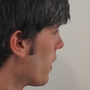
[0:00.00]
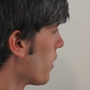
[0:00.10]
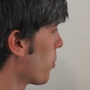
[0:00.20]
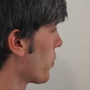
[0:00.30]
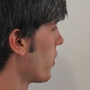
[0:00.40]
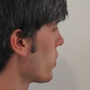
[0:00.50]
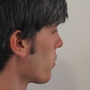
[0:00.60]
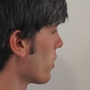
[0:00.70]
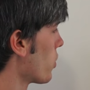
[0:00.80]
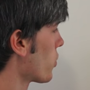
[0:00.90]
The percentage
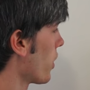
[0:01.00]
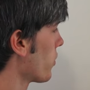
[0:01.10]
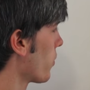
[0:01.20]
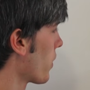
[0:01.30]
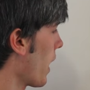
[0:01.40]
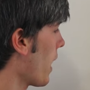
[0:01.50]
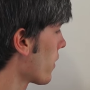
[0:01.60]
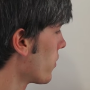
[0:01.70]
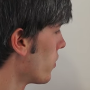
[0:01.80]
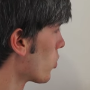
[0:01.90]
of load transfer to
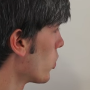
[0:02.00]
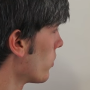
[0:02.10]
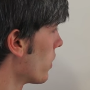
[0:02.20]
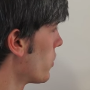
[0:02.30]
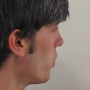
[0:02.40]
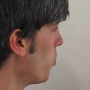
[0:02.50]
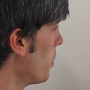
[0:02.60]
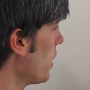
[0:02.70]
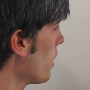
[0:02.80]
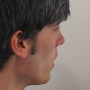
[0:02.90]
X is equivalent to
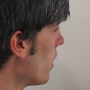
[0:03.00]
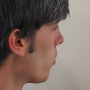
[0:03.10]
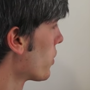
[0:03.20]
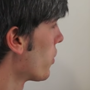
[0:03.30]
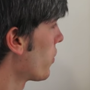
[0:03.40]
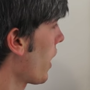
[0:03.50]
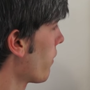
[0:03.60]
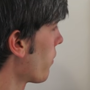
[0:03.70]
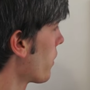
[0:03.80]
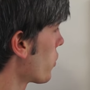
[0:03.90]
B, which is half of the